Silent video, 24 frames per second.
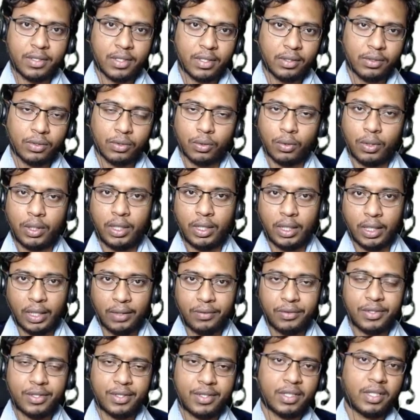So in live
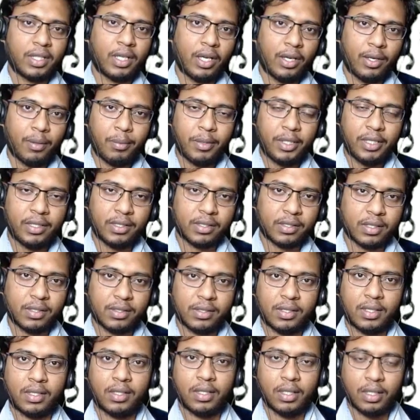session I'll be
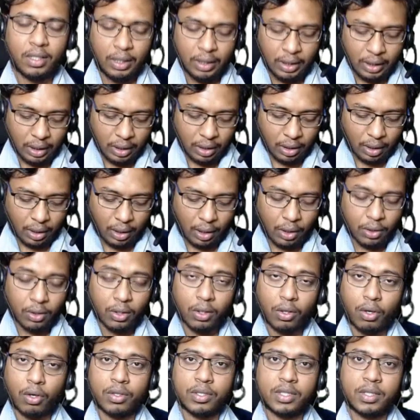discussing all the
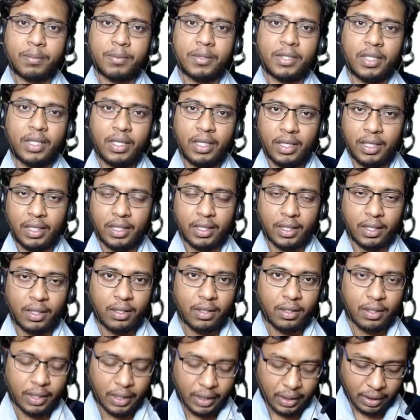concepts in detail,
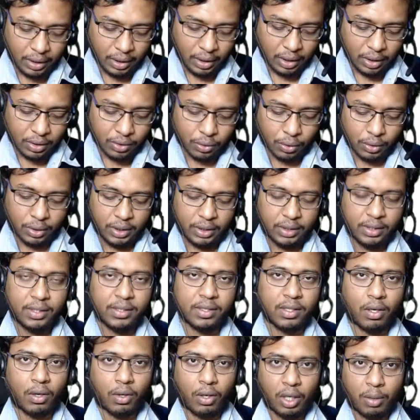right? So this is
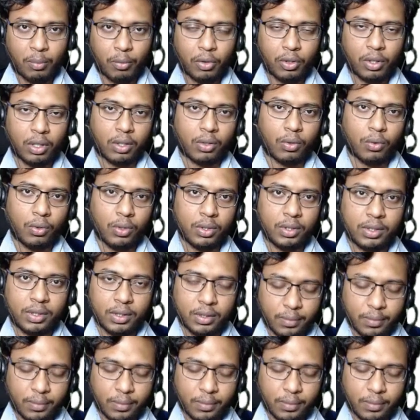all about the course.